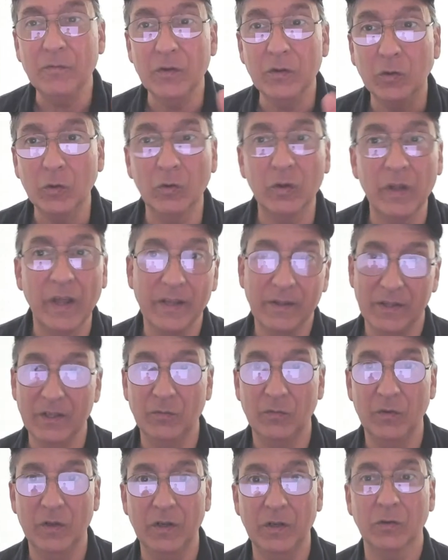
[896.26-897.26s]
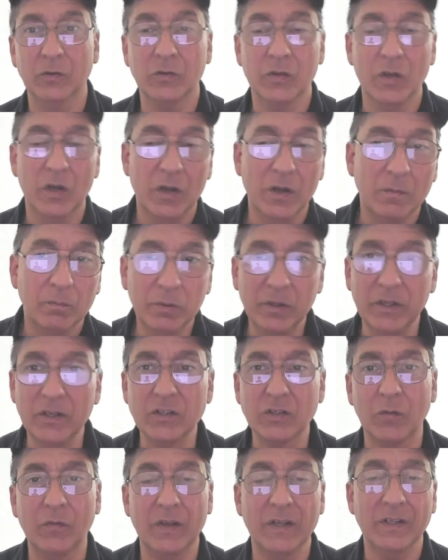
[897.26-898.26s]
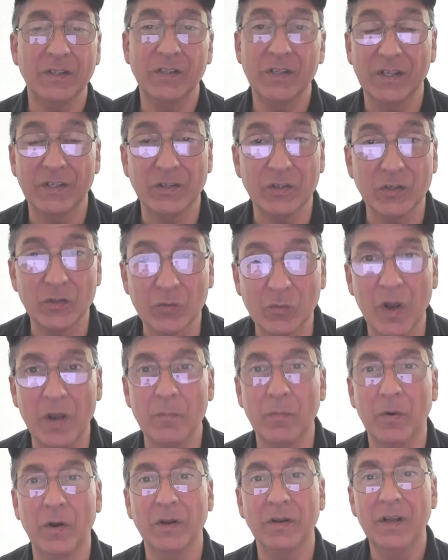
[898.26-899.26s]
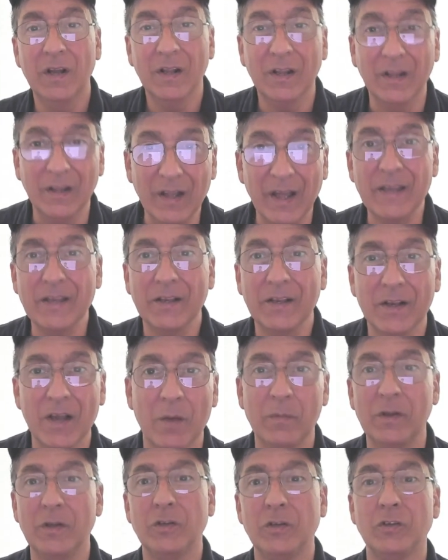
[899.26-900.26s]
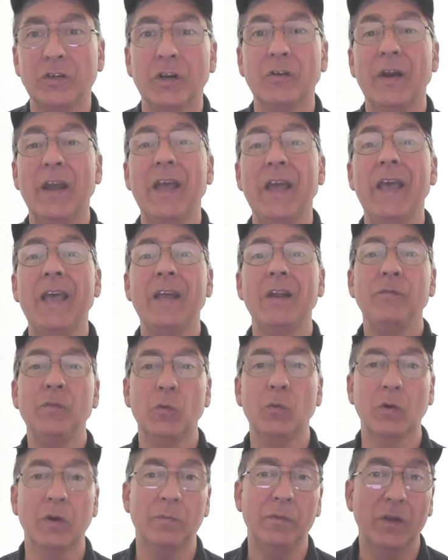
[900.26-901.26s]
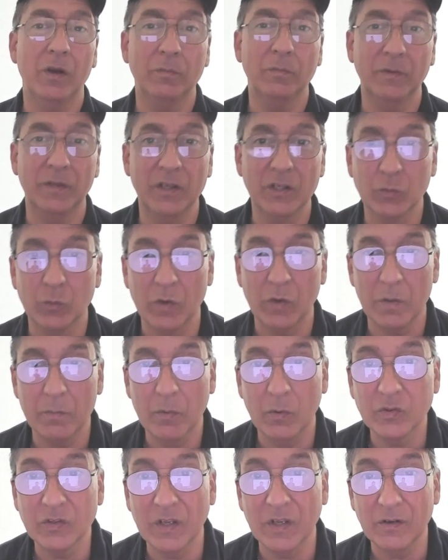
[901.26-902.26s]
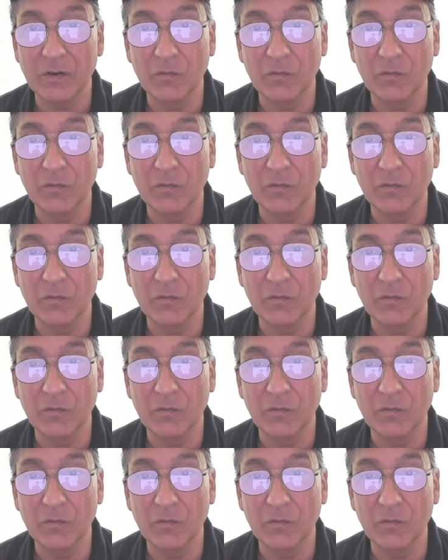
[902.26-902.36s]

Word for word: you do like these videos, please don't forget to hit that subscribe button, like, comment, and share. And if you want to be updated when I post out new